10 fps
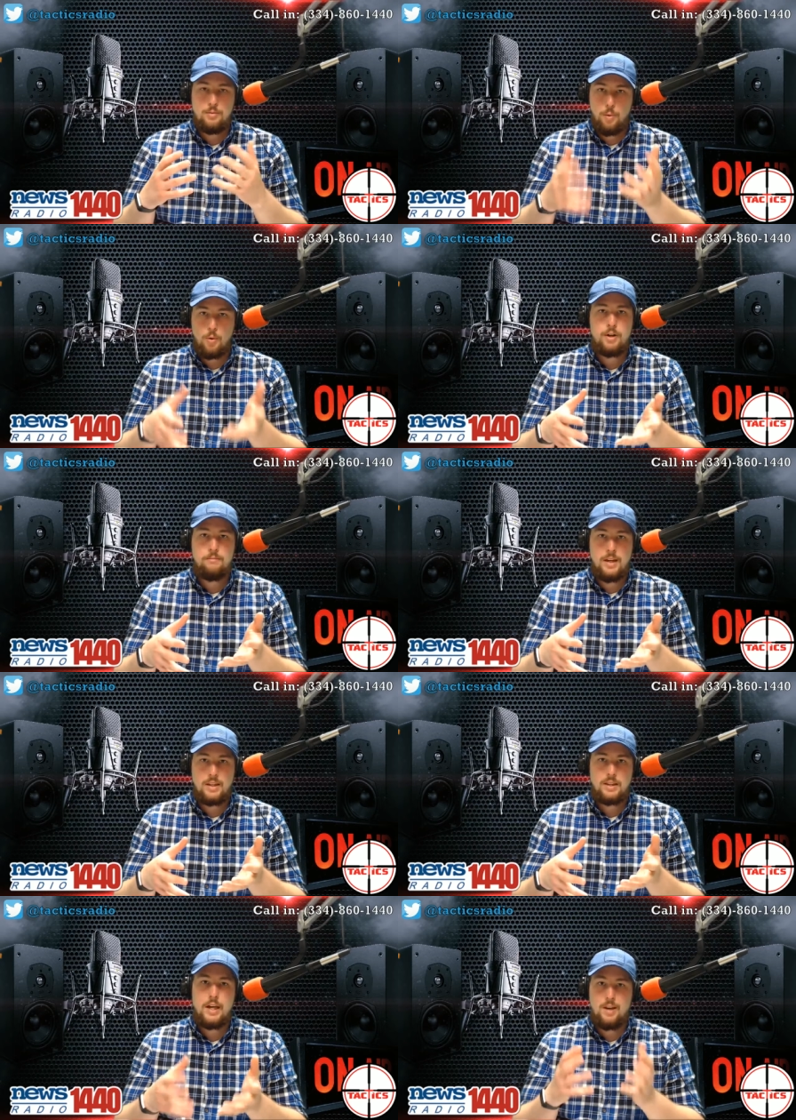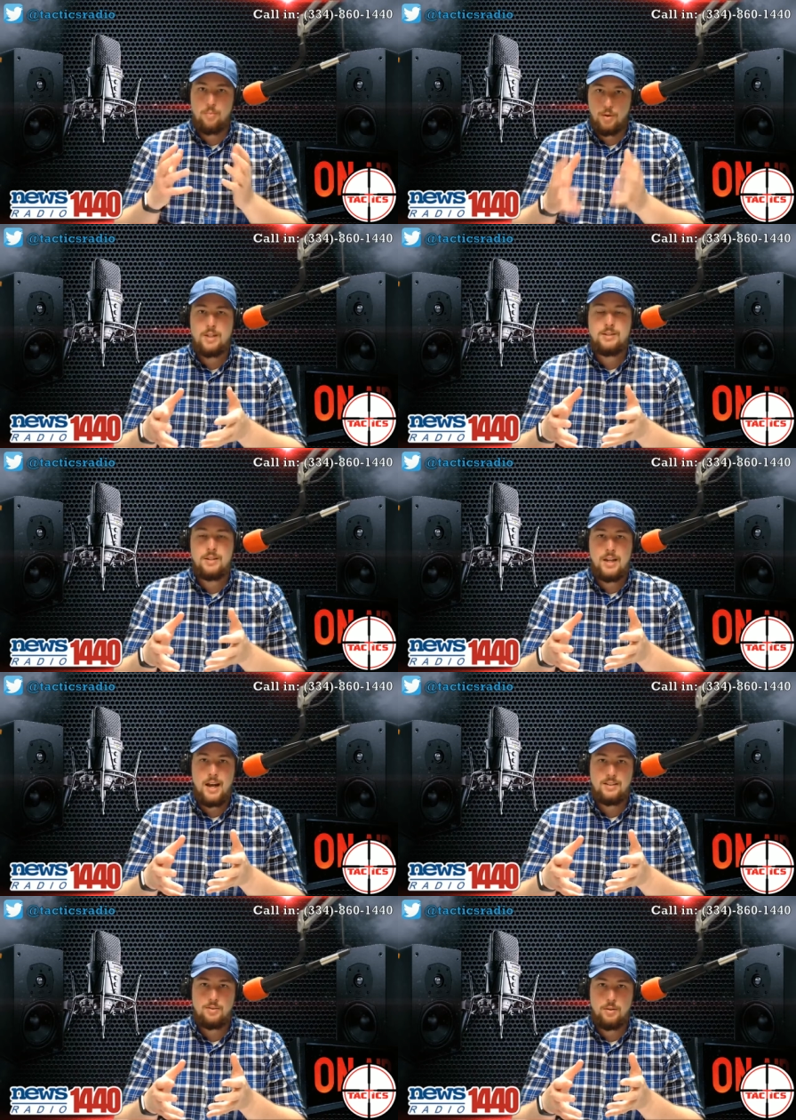born in Bethlehem, raised in
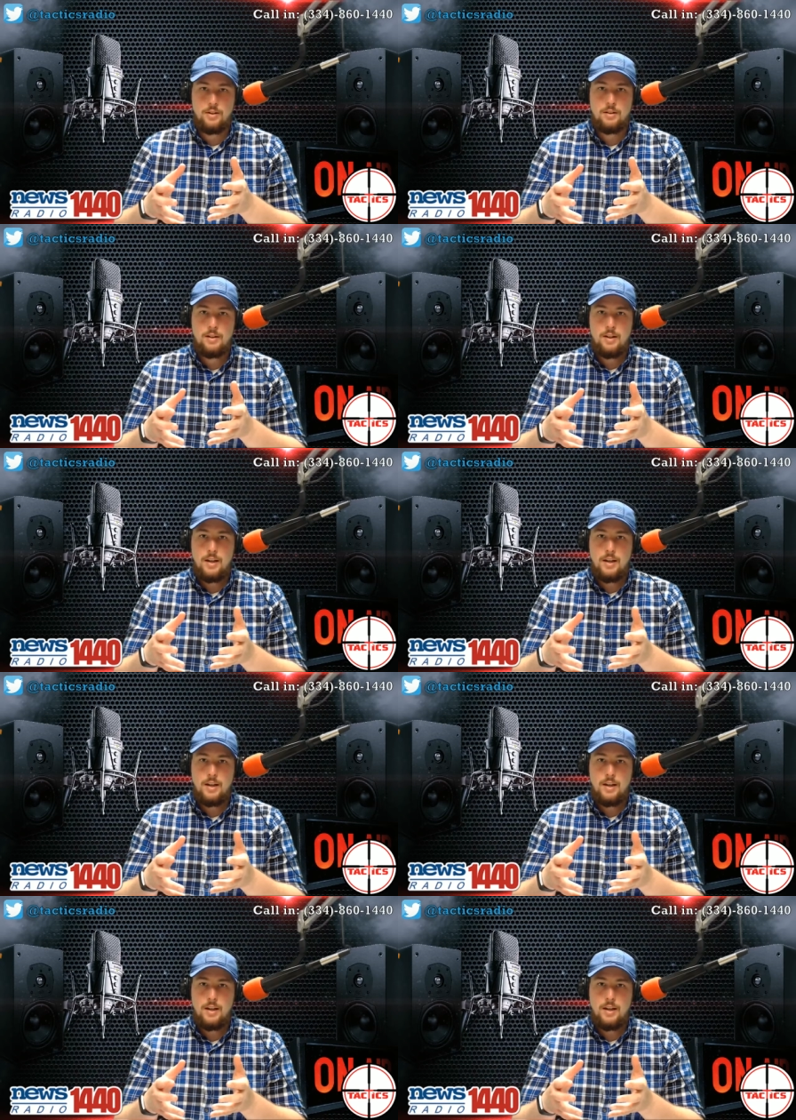Nazareth,